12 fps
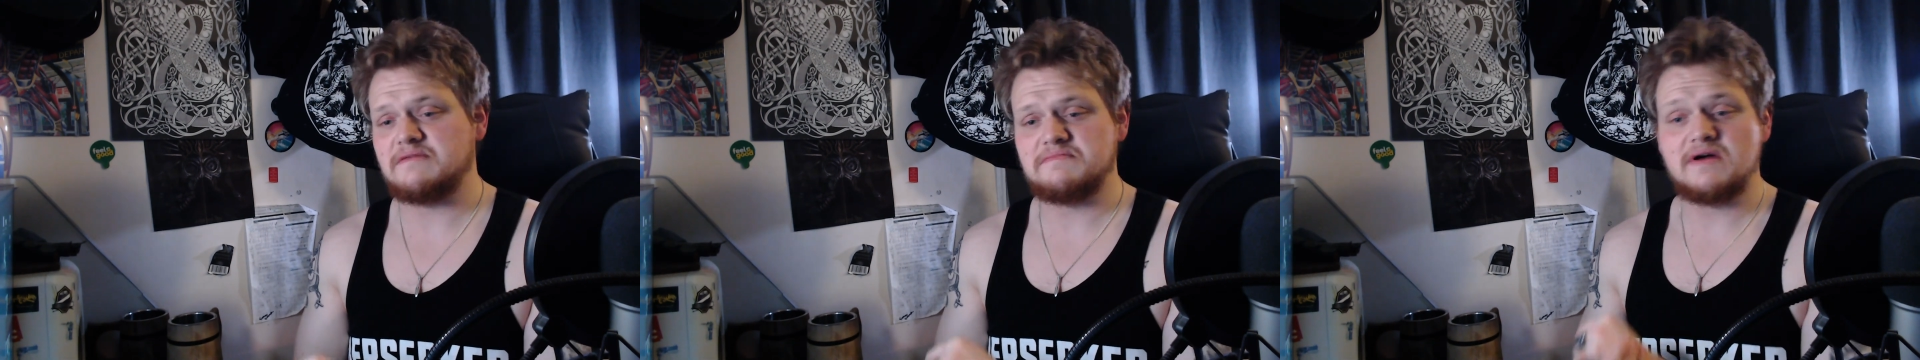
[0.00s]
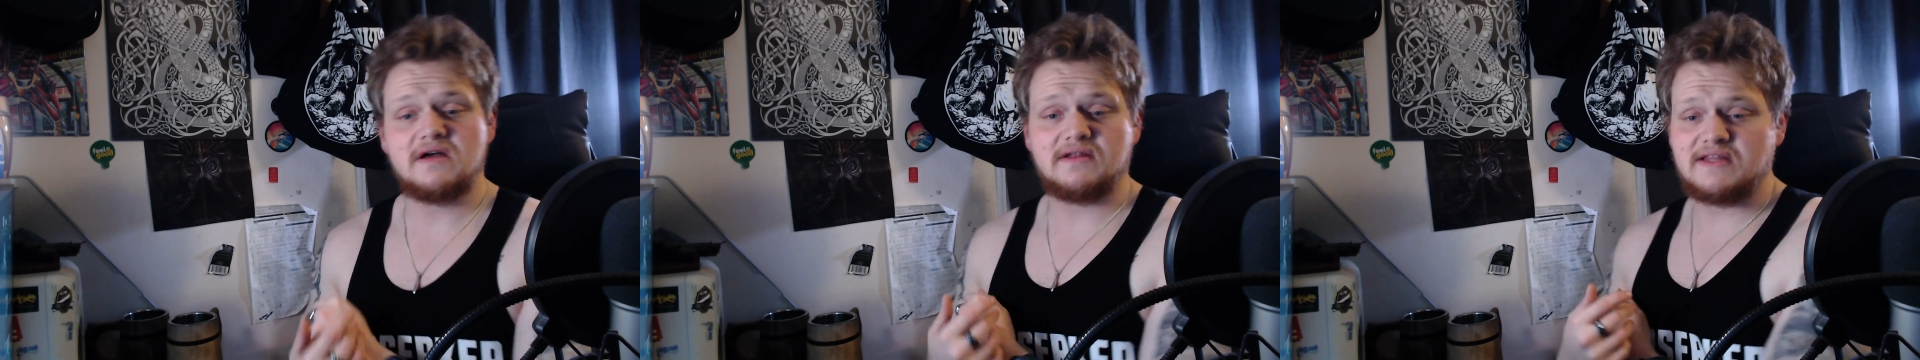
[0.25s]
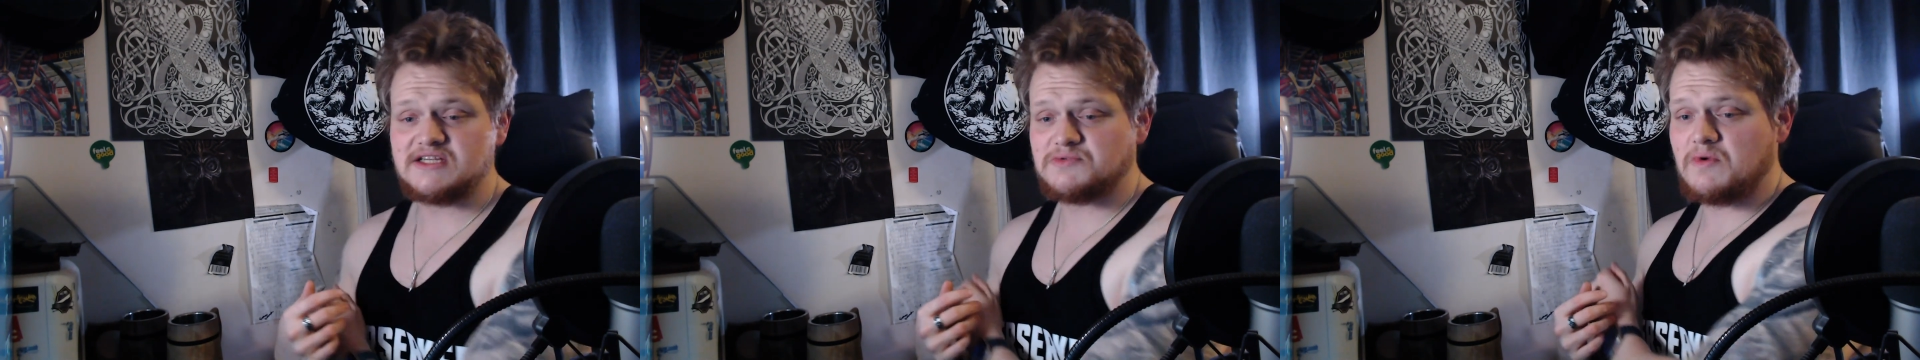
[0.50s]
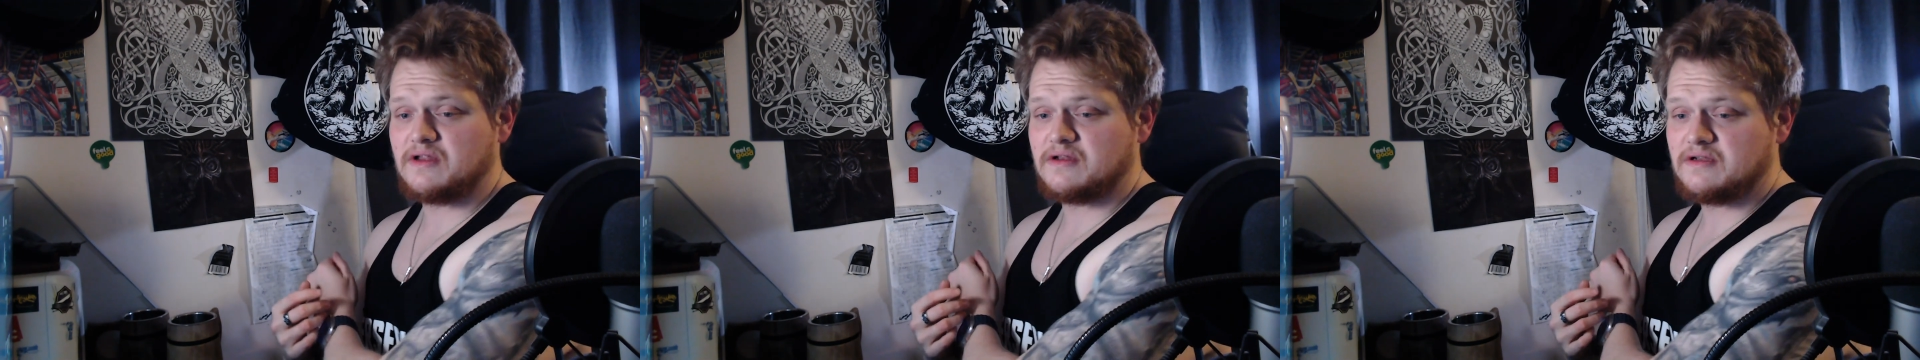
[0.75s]
This
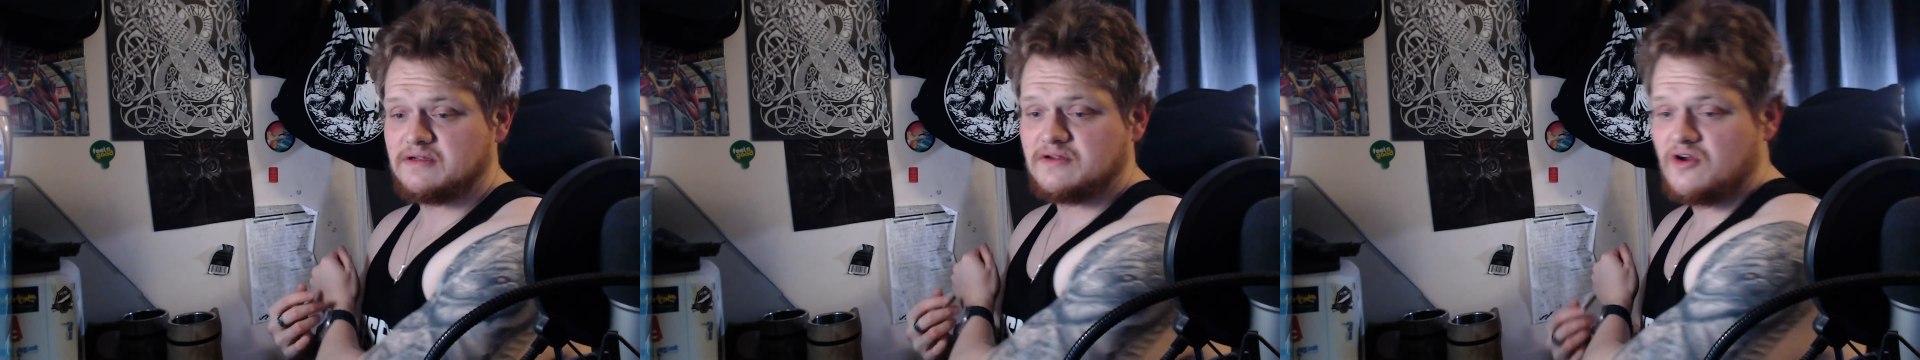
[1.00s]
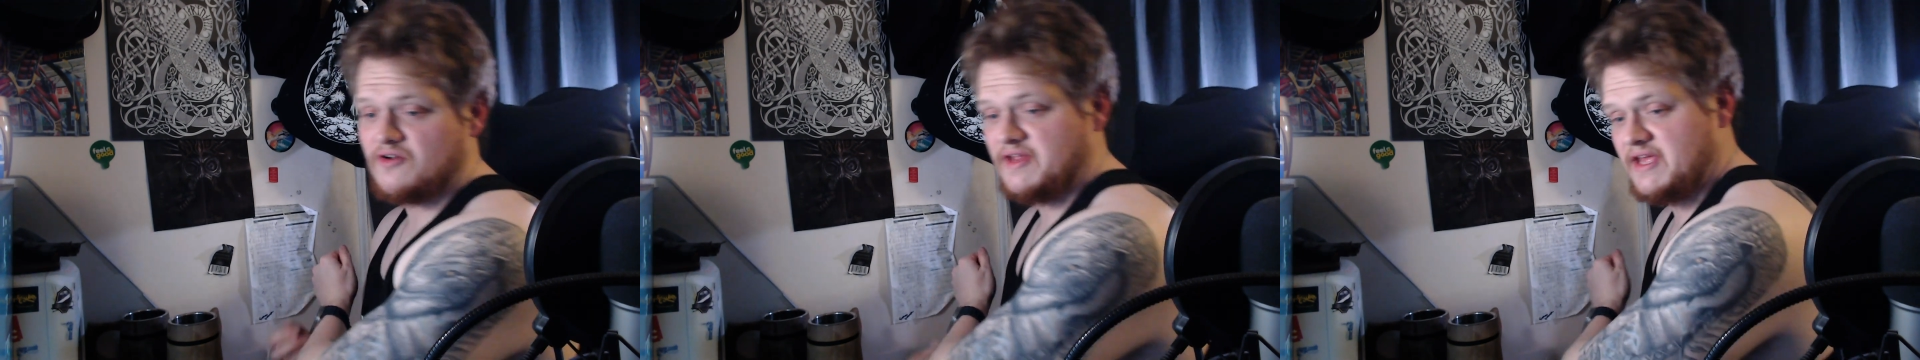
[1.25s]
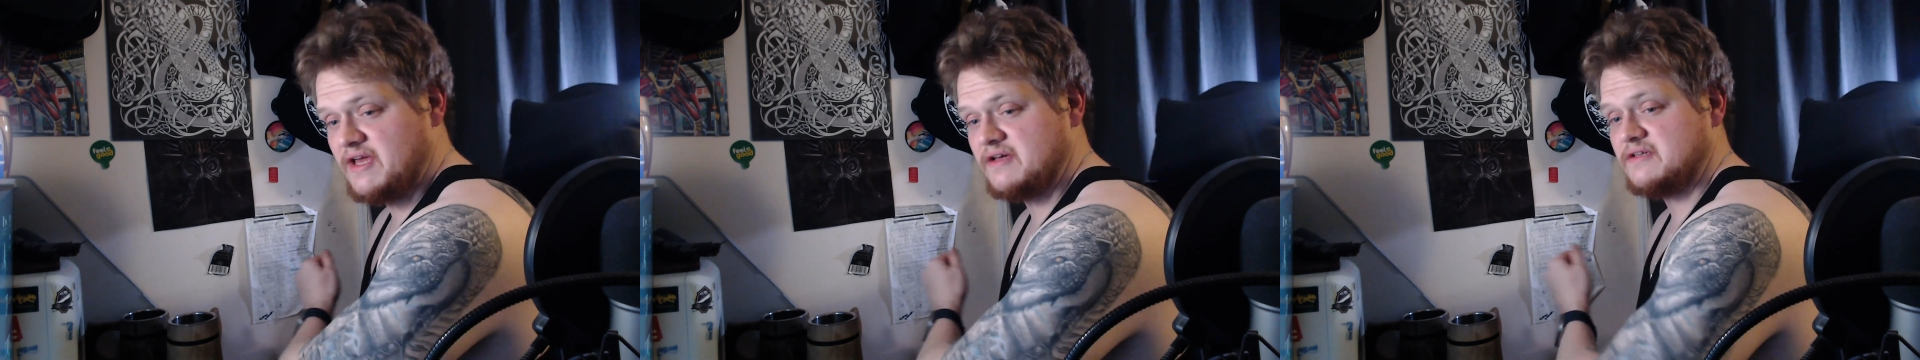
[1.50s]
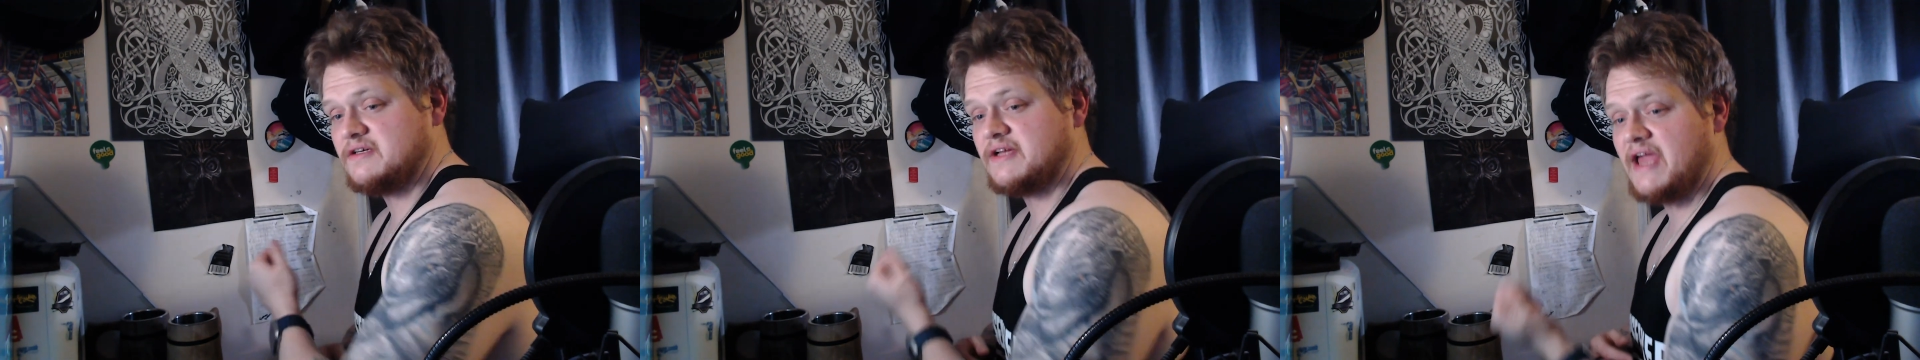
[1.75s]
one on here.
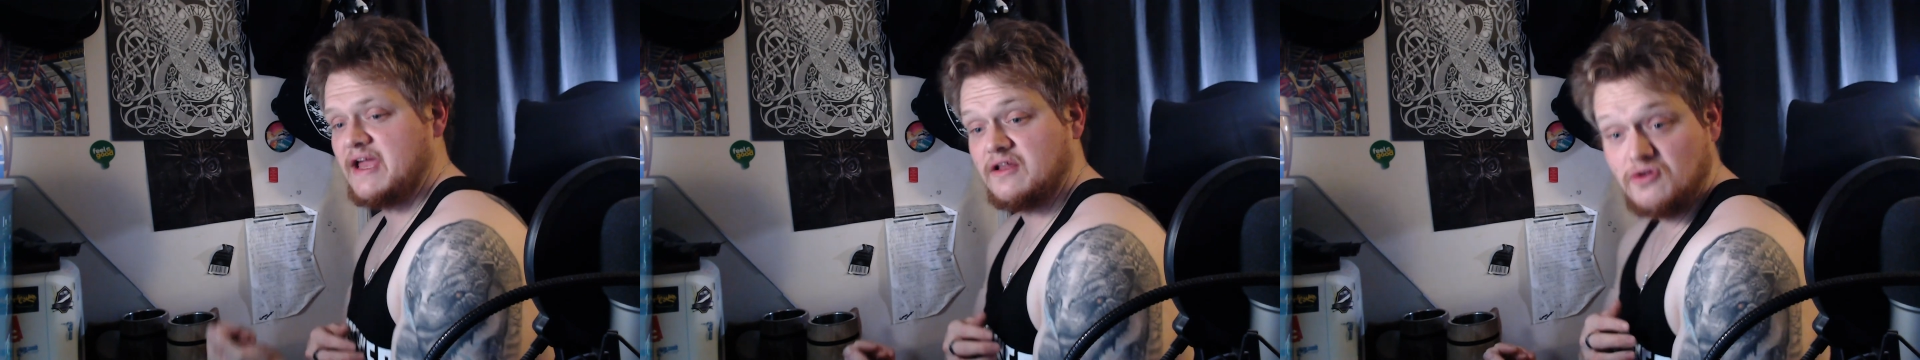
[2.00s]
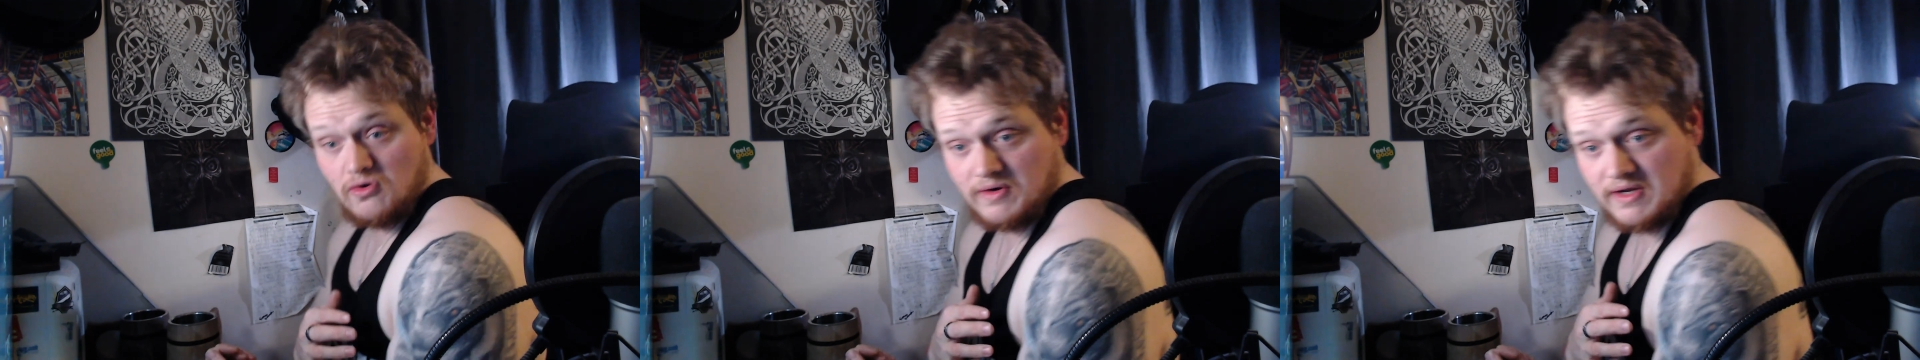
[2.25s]
Okay, Nordic,